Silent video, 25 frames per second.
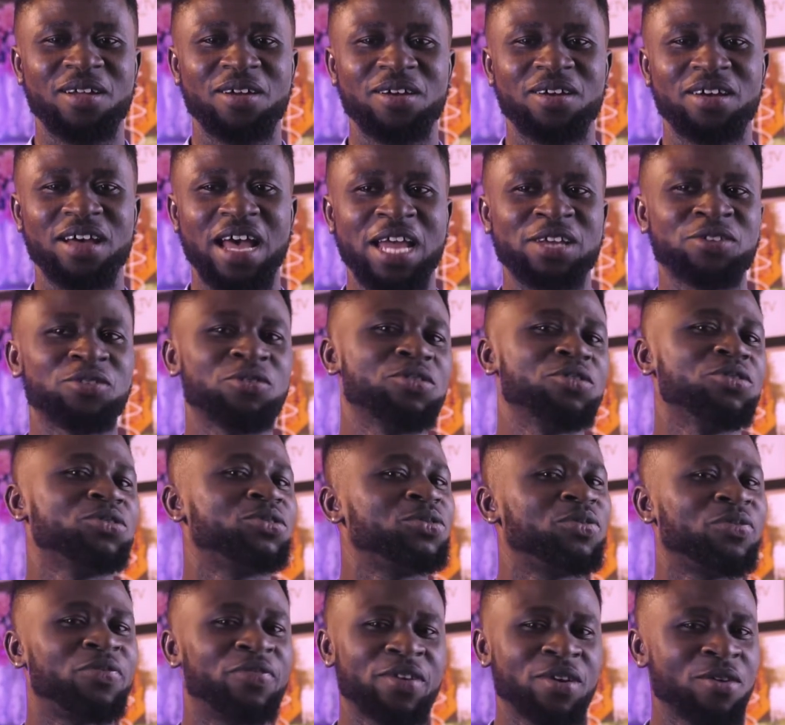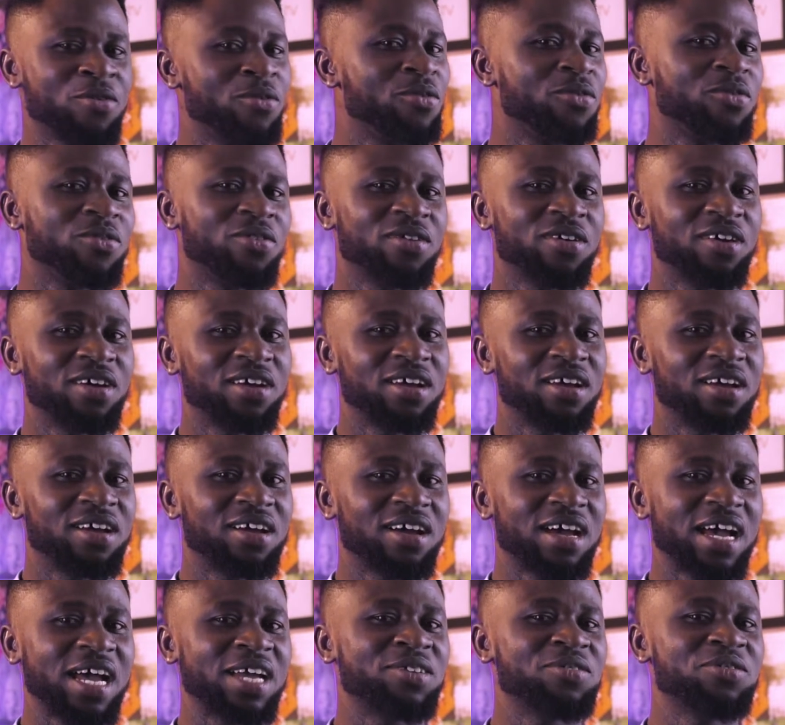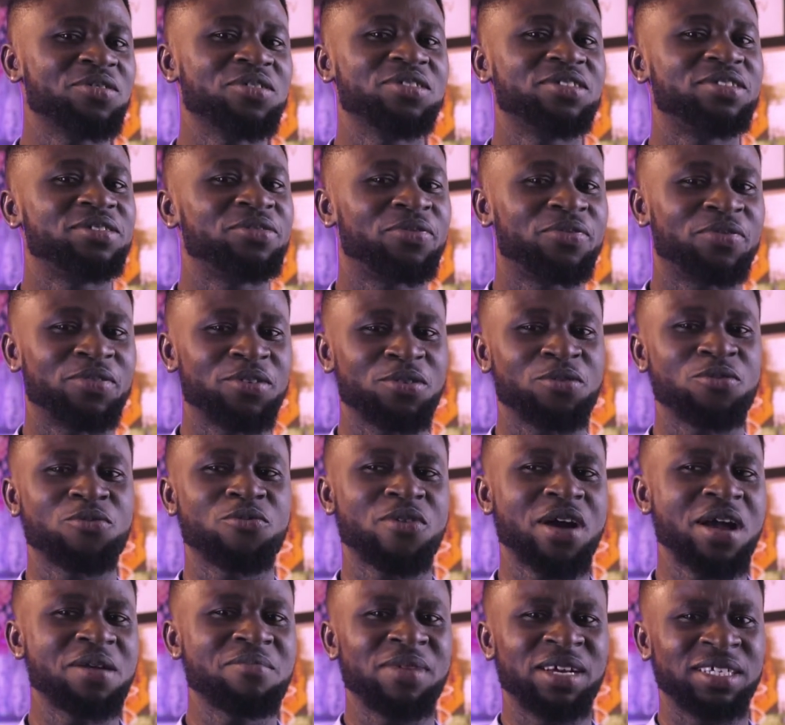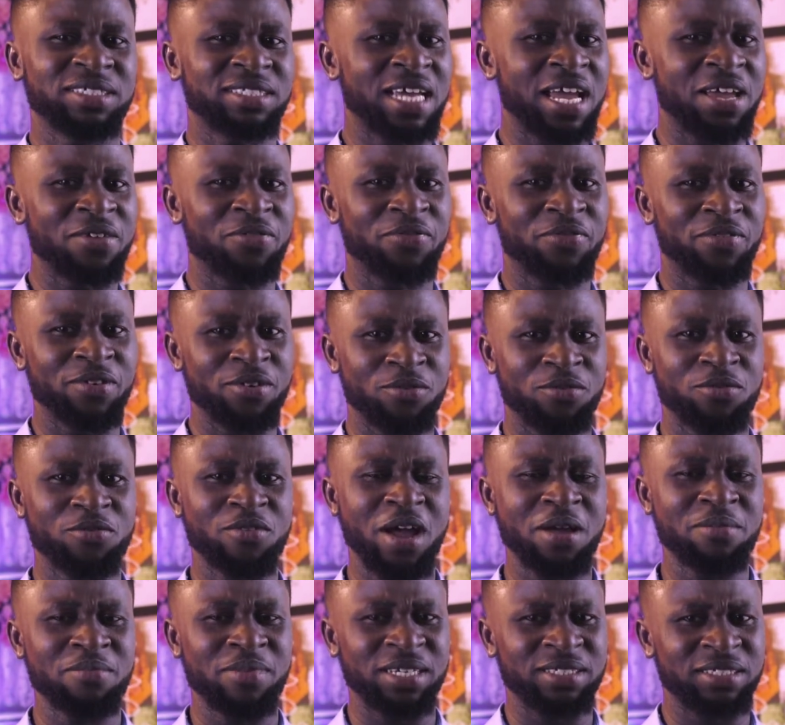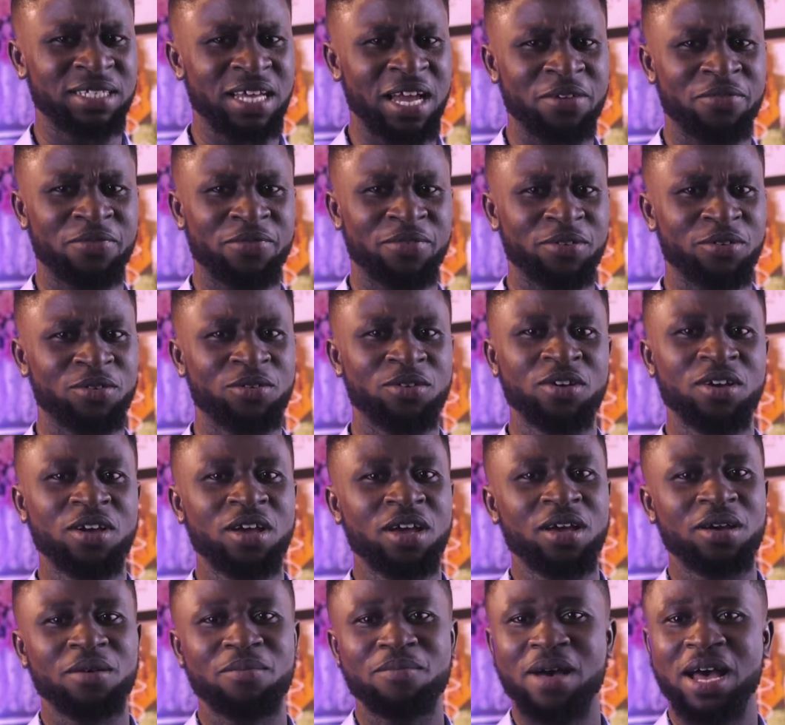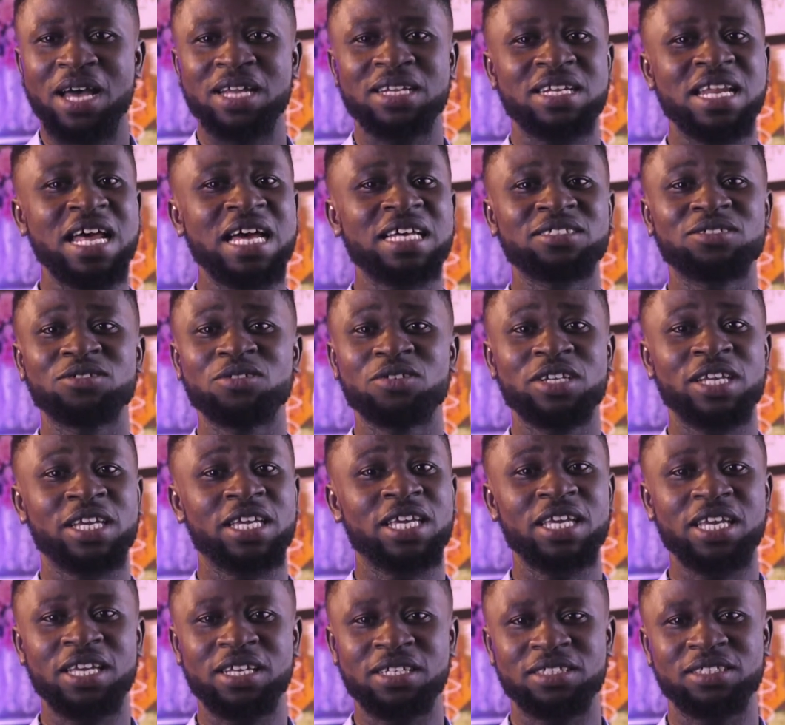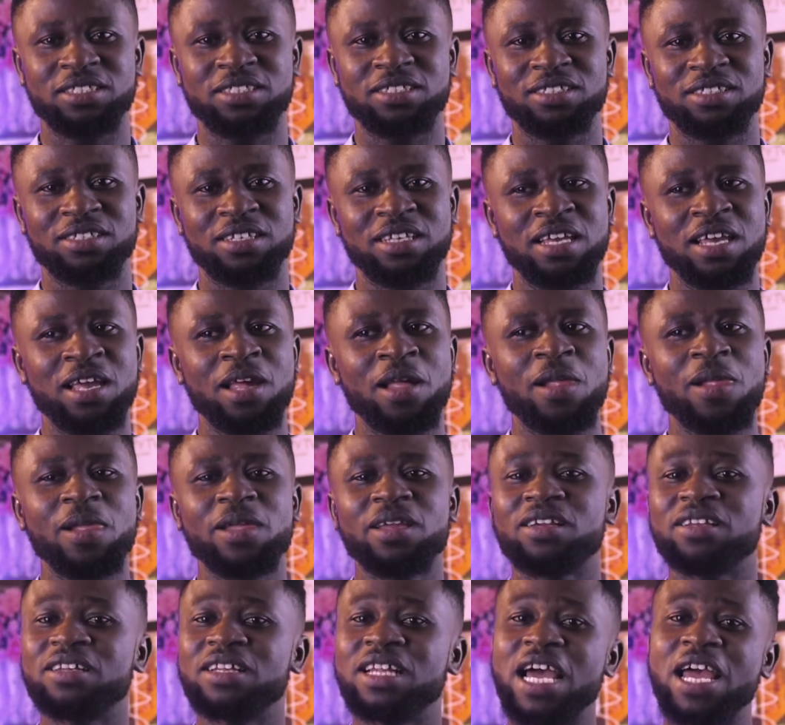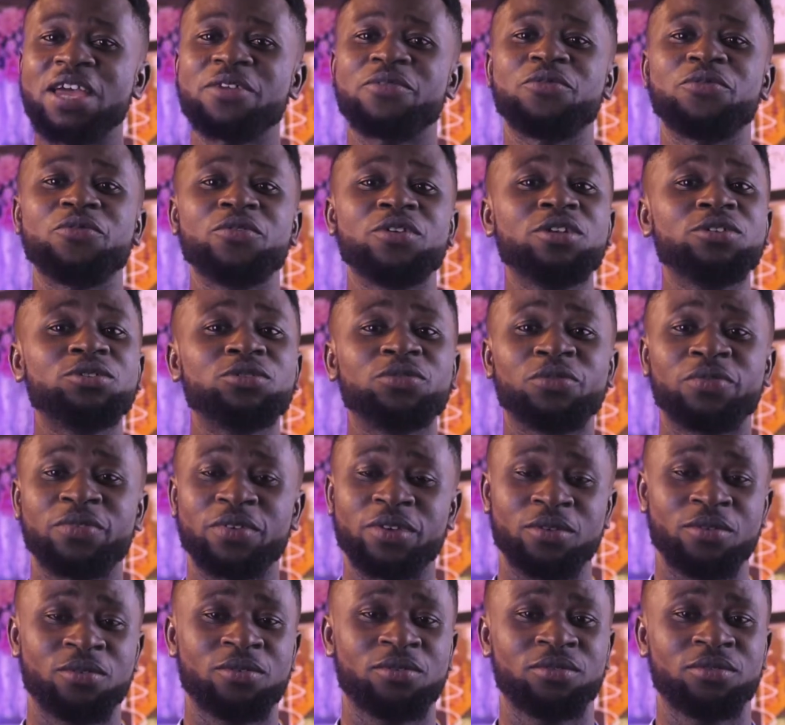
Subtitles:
I don't need to fail. I don't need to fail. Why must I fail? Why must I fail? But that's not the case. In life, we need to fail.